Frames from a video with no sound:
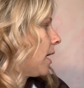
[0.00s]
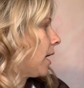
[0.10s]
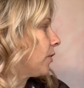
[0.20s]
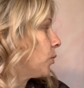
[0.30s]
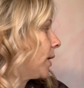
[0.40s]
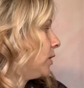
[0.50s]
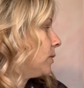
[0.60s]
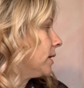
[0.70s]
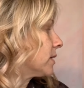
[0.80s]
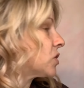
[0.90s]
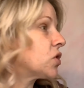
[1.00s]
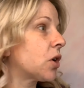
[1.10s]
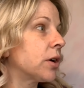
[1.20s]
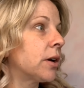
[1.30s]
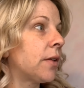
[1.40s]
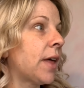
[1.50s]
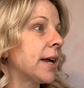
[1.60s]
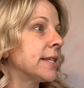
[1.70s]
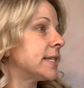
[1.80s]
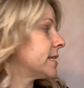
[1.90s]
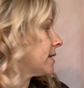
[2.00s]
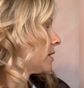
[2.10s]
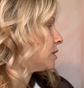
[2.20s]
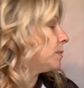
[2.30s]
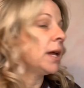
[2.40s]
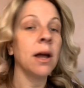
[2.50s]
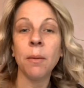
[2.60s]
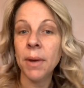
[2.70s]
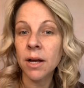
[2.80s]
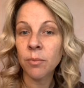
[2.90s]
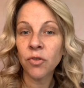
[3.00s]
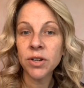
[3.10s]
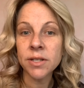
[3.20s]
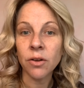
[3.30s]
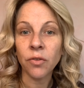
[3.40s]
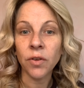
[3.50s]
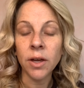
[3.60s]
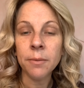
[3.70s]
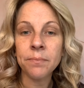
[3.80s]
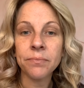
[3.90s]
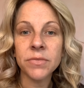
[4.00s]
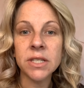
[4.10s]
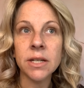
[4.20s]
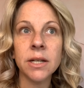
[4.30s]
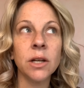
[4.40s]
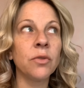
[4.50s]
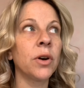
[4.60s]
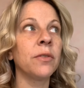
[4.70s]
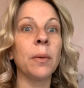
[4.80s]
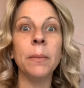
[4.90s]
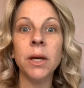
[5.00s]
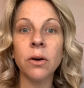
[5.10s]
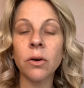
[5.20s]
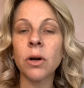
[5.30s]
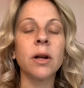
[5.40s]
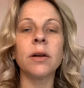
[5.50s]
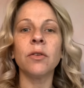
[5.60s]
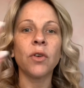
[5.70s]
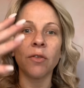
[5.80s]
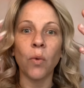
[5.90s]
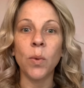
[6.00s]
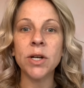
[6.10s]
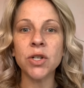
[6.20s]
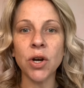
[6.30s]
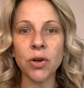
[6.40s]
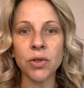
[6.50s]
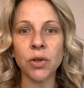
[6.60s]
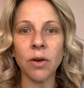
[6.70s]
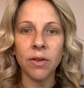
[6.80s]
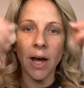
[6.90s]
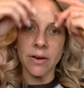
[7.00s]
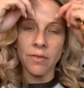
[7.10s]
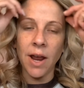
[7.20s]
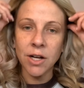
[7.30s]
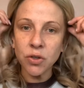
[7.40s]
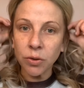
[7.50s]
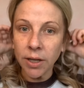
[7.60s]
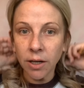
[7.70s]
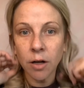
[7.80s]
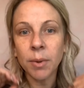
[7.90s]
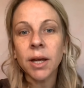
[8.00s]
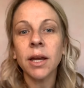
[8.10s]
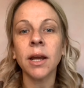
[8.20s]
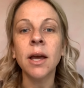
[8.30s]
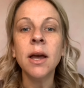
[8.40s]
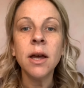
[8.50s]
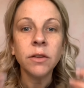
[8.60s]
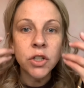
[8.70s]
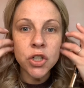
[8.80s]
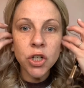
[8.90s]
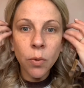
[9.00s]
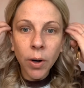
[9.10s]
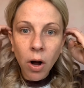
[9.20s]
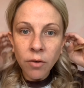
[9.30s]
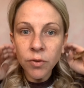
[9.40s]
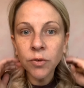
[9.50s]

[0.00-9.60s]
The way you can get started on that is to send me a makeup-free selfie, standing in front of a mirror, in front of a window, so you have a lot of natural light coming in that's showing off